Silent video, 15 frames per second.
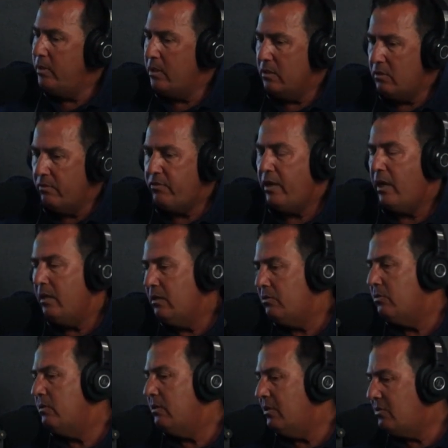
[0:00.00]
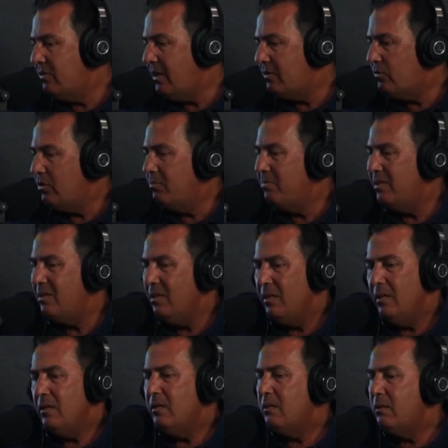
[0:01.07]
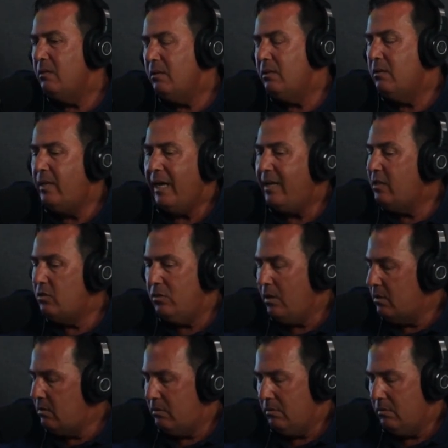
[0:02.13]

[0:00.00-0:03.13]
because of calendar, etc. But that is not